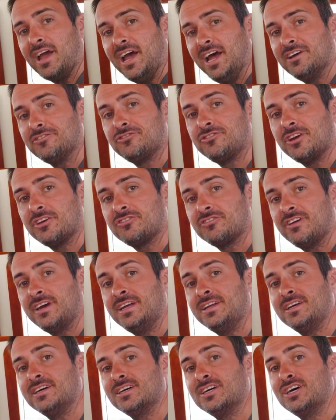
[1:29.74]
As just
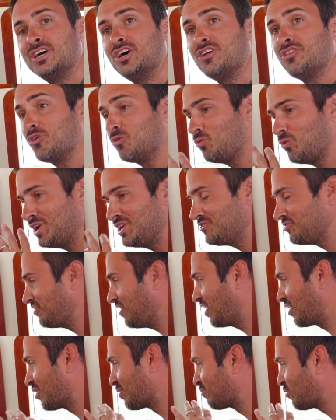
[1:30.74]
said, the winds
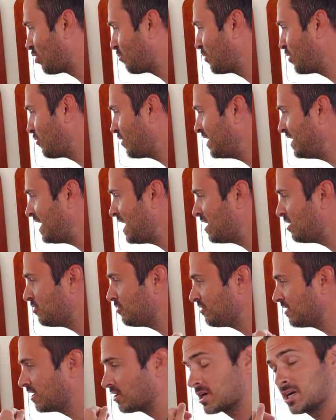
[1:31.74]
are appropriate right now.
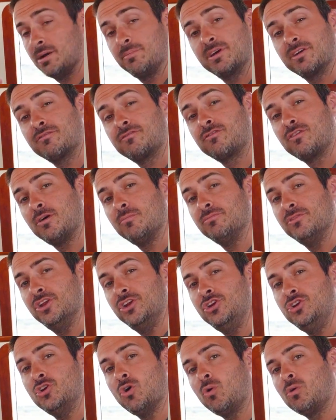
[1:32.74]
They are coming from the
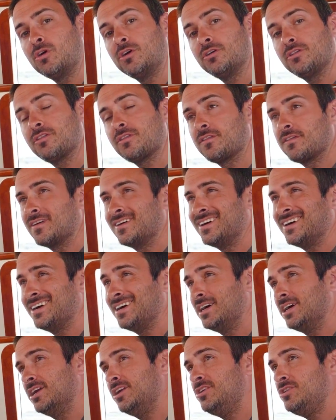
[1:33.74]
north,
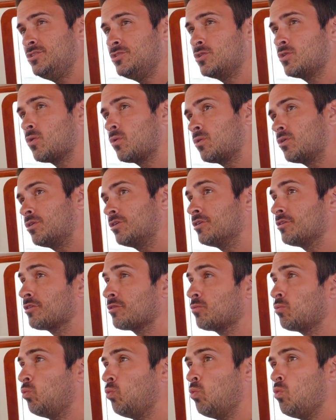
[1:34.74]

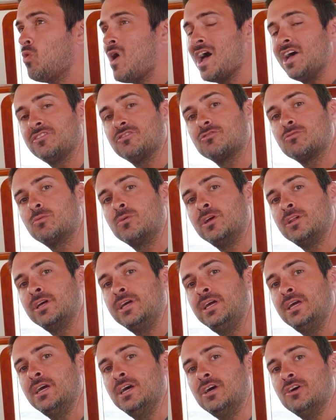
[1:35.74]
northwest
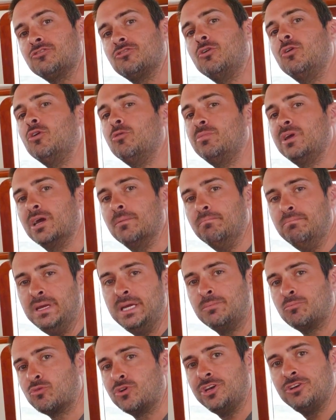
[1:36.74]
really, so it'll be a
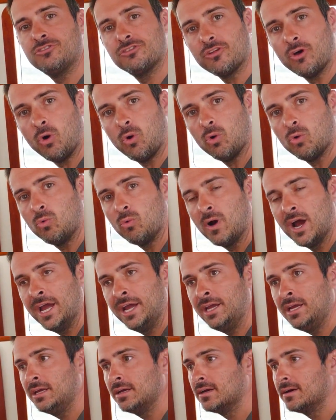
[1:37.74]
beam reach the whole
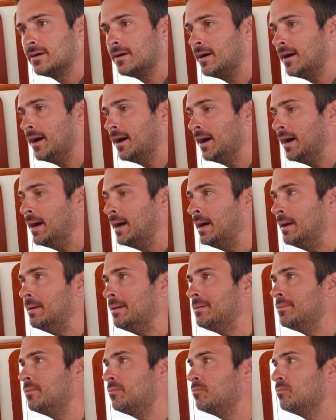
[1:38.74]
way.
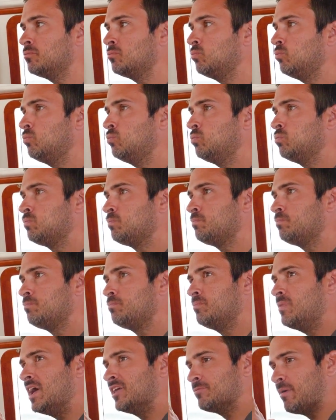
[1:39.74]

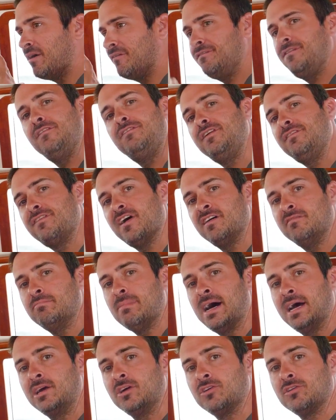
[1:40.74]
It's about 55
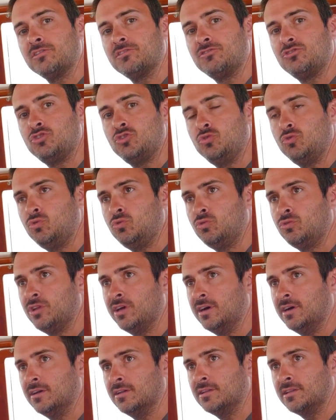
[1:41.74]
miles to
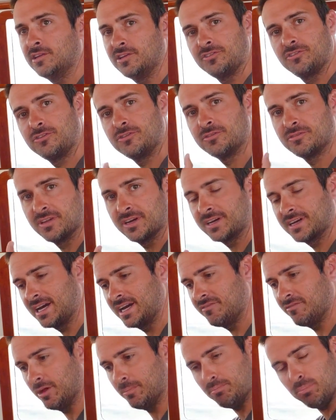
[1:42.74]
the Lizard, the
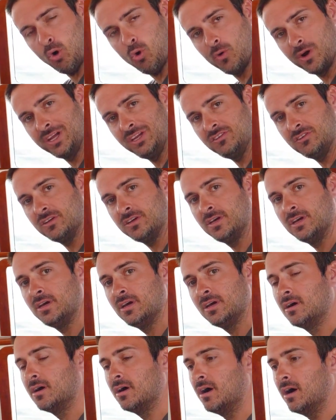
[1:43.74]
kind of the point
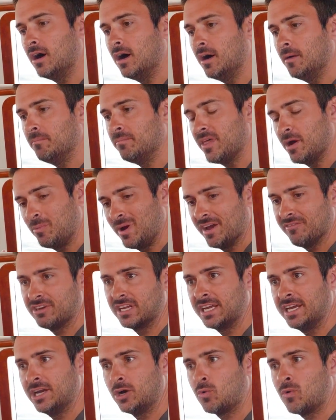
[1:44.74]
that we have to
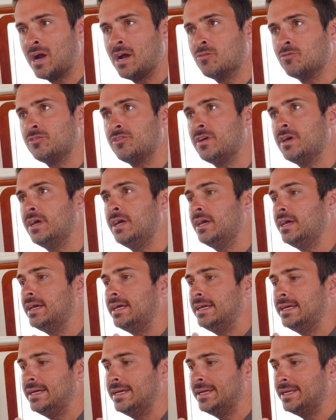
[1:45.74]
get around.
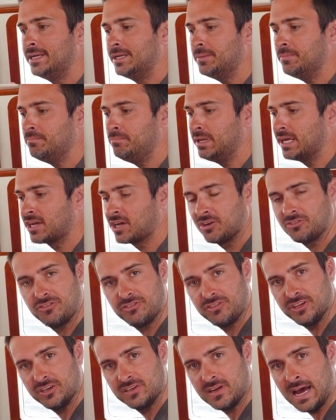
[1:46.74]
And because
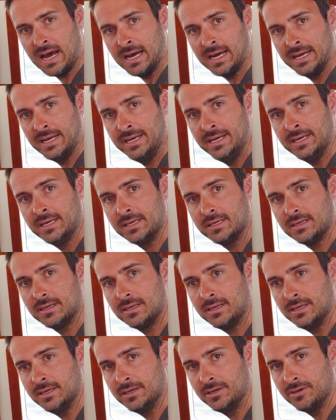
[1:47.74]
of the tide
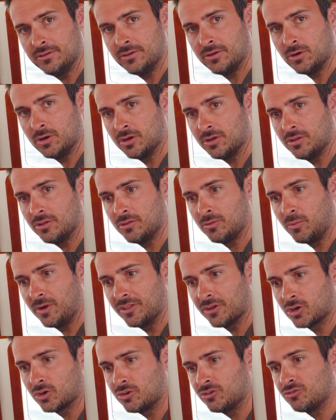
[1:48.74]
and the way
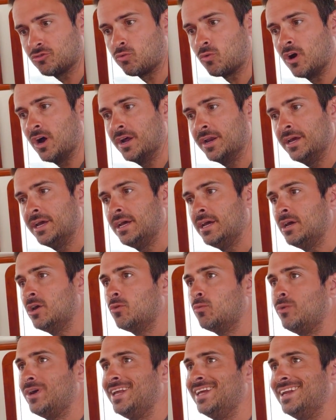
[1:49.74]
the currents run,
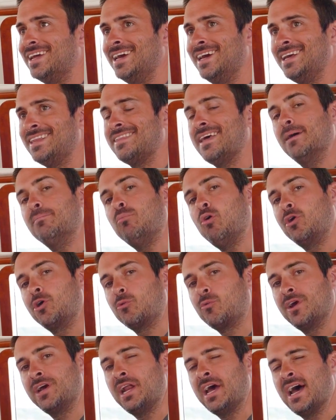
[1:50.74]
we need to hit that
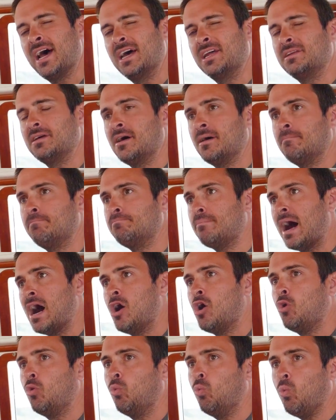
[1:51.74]
point right at
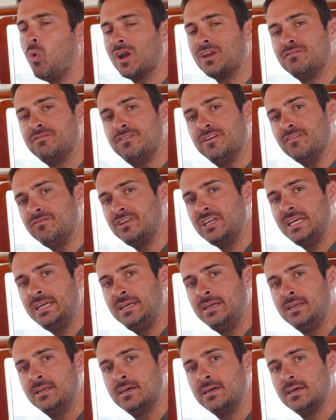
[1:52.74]
about
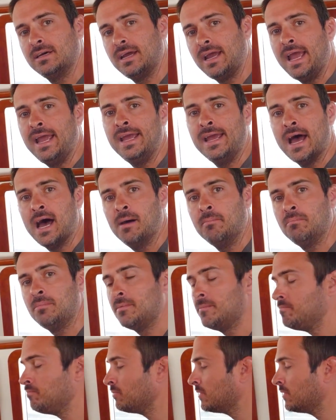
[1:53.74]
1:15 a.m.